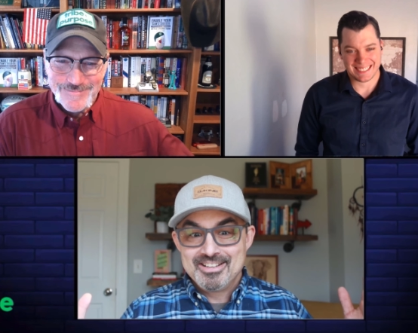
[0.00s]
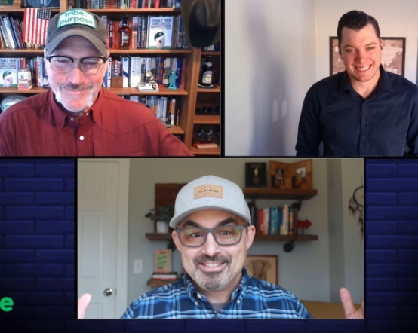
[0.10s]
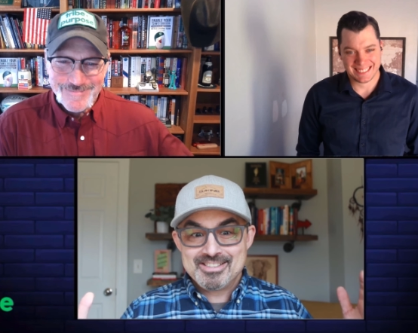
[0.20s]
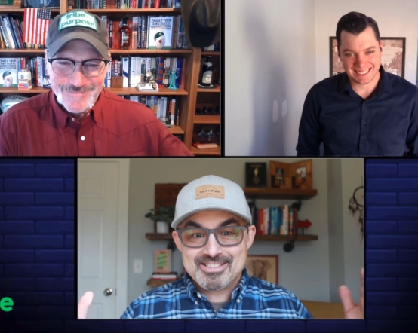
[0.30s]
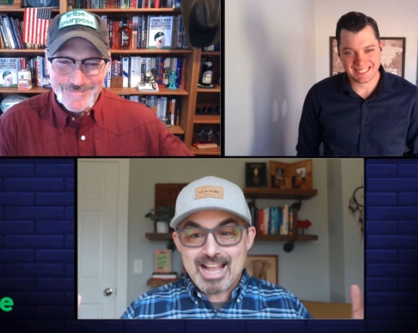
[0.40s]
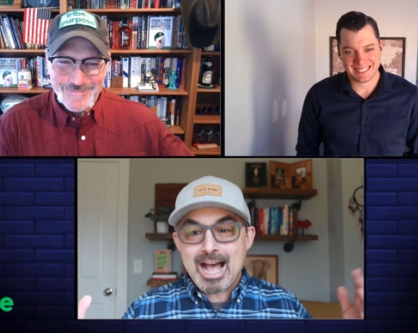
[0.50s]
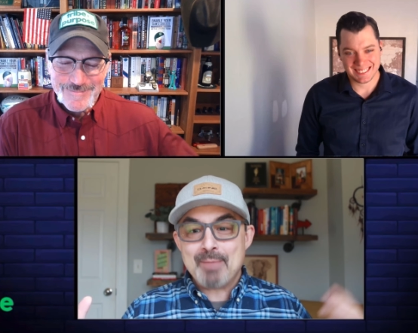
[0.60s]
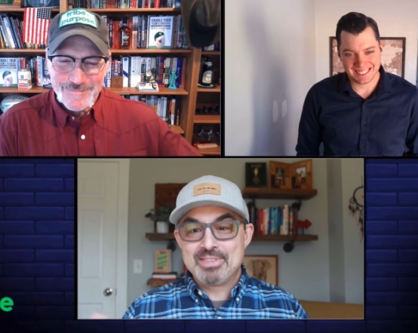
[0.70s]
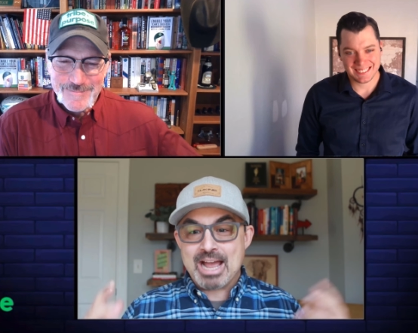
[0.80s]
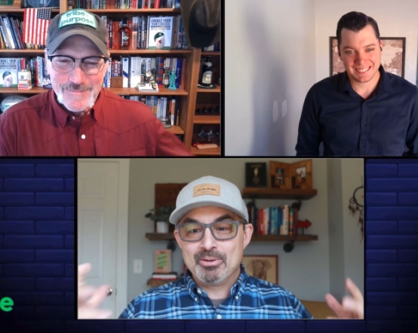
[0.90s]

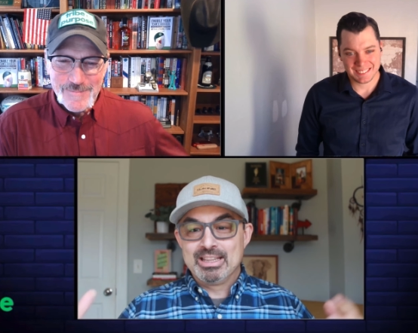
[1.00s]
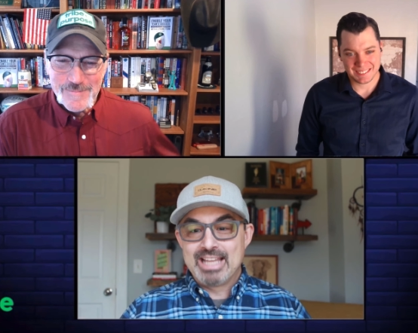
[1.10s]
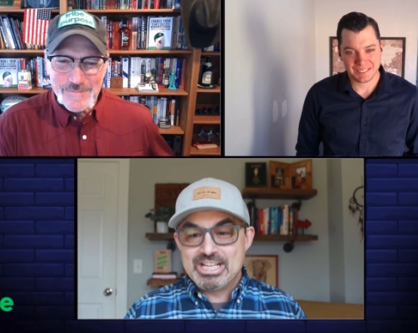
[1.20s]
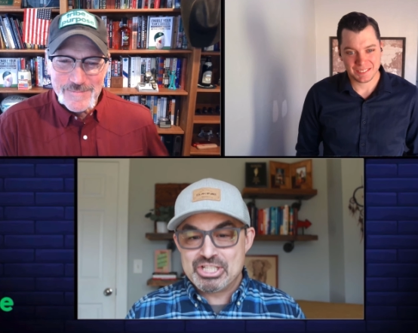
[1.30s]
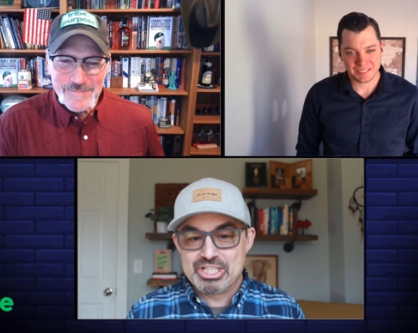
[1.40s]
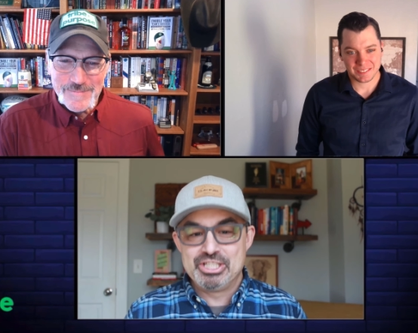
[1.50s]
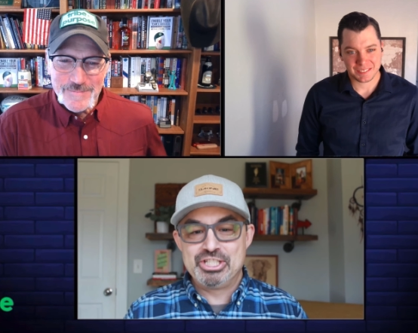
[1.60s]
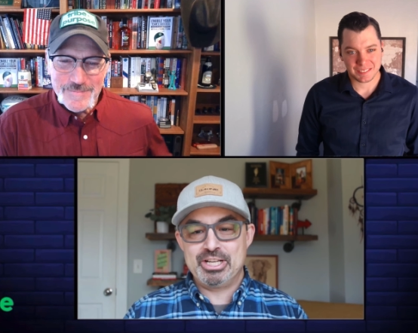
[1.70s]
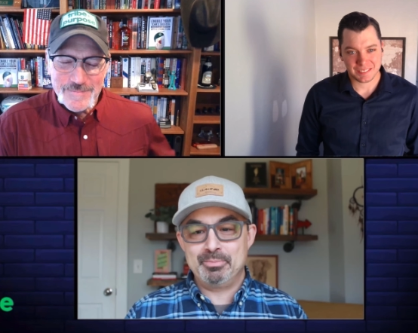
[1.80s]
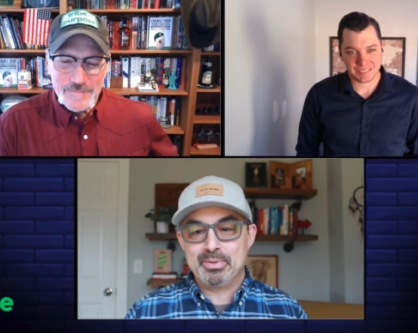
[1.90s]
Speaker 1: stop that
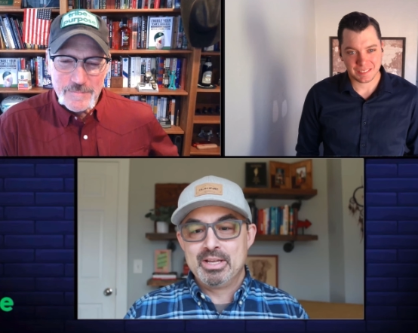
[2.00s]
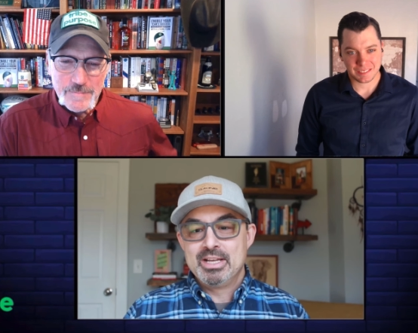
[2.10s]
relationship